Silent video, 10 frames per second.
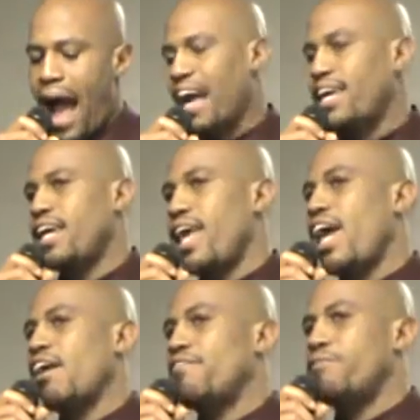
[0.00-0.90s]
I can't
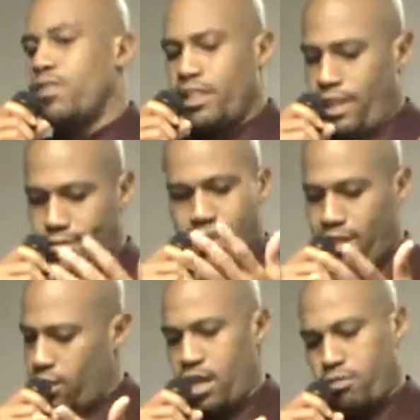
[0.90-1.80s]
have.
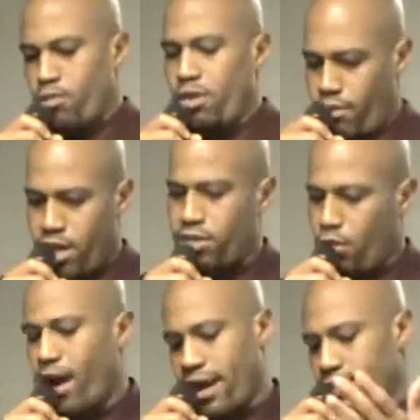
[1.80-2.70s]
That's that's the
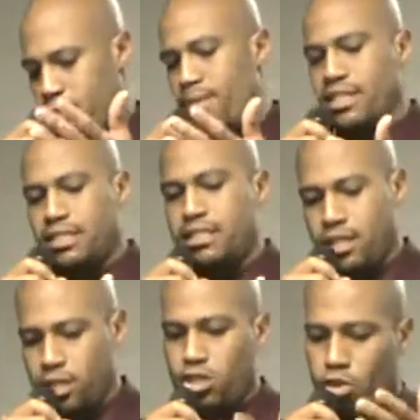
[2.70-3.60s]
reason why this message
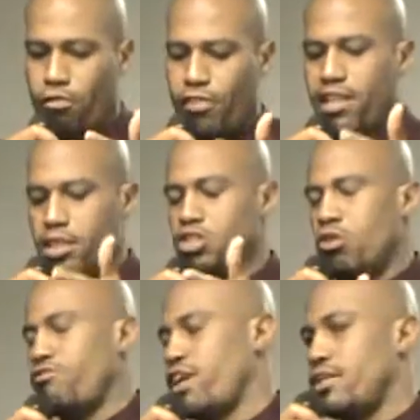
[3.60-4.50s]
is your faith is
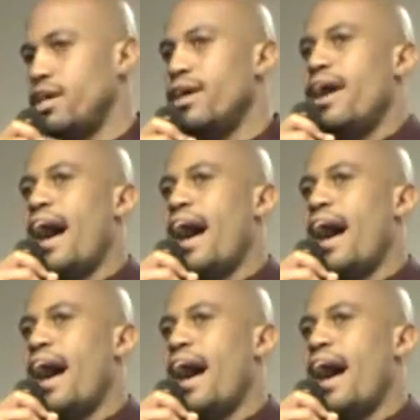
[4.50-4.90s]
your faith